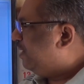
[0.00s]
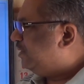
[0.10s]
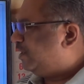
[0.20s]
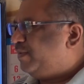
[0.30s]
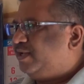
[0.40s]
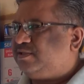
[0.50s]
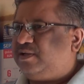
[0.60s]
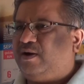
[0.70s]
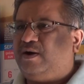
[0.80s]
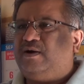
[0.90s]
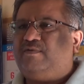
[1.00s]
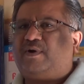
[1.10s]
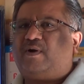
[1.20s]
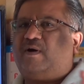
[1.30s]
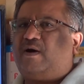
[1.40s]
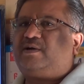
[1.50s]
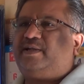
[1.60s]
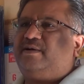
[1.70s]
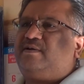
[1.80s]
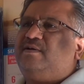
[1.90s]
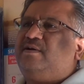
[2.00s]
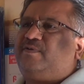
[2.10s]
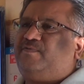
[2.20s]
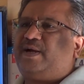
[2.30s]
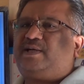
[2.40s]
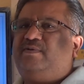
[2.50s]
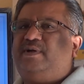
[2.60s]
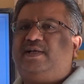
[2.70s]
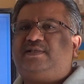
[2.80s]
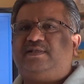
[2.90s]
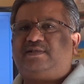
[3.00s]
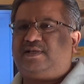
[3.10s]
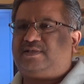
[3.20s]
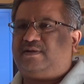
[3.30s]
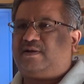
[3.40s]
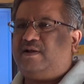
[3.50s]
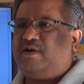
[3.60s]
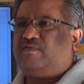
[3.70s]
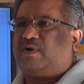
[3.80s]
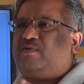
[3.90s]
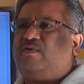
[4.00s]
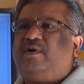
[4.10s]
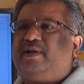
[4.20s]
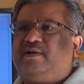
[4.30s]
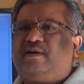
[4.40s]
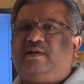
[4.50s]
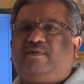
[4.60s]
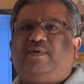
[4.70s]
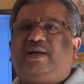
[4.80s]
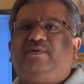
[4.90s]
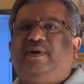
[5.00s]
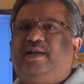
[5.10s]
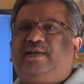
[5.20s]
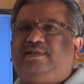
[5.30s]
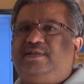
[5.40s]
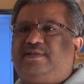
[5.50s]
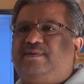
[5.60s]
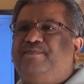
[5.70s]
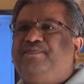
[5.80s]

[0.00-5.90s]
That means for a hot air, refractive index is lesser. For cold air, refractive index is